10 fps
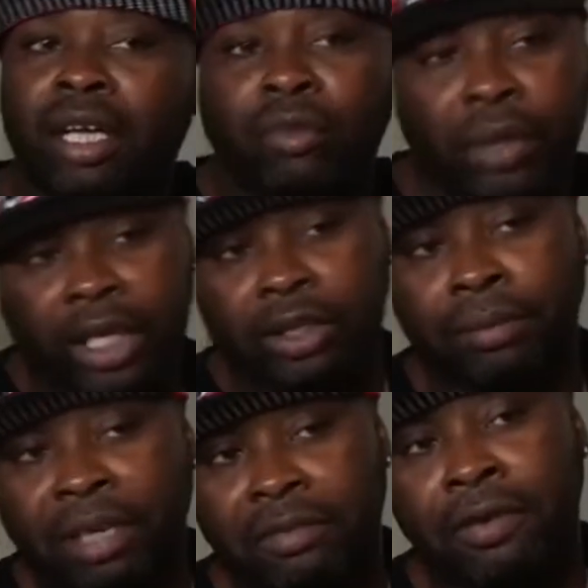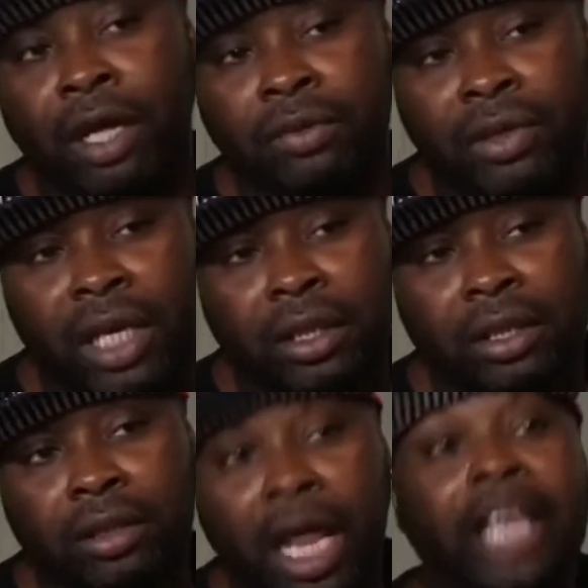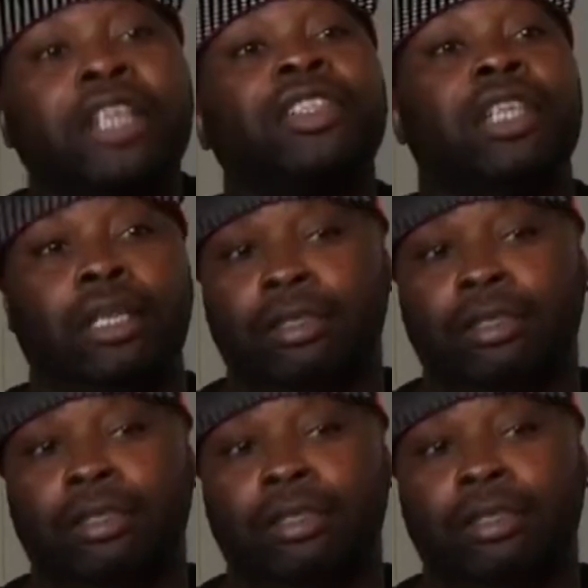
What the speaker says: if we got some meat followers out there, like yourself.